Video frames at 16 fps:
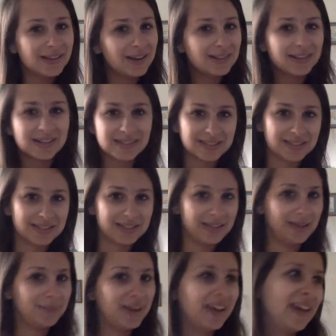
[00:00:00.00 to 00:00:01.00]
does it to
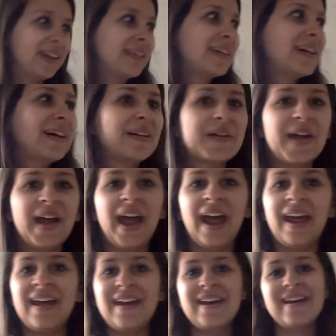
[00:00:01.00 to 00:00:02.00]
you, man.
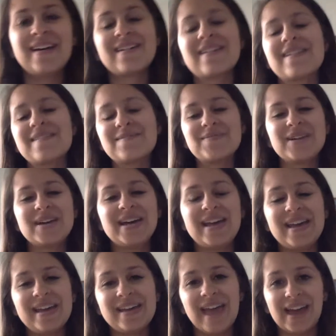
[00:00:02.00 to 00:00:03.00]
Okay.
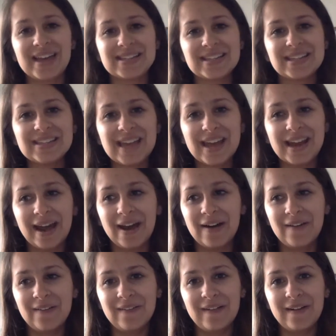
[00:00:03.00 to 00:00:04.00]
But yes, Inside
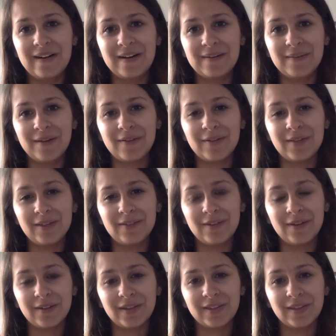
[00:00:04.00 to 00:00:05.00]
Out, I really
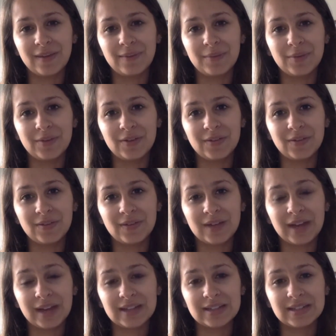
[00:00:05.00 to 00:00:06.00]
felt like that movie
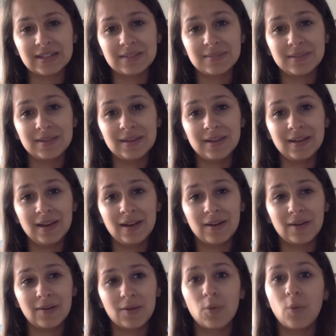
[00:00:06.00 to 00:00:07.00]
connected to me
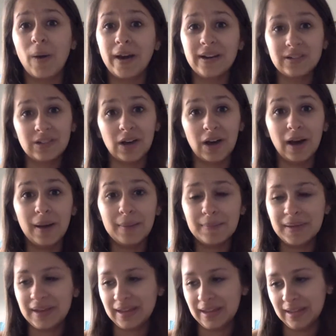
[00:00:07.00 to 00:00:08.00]
quite a lot
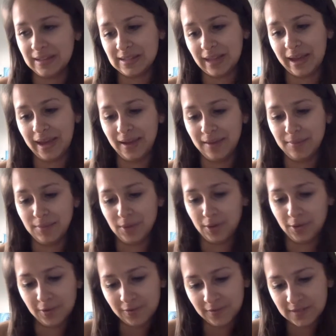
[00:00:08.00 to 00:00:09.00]
because I had
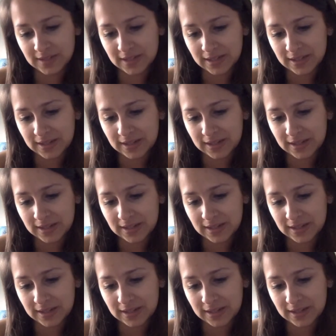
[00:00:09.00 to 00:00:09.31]
moved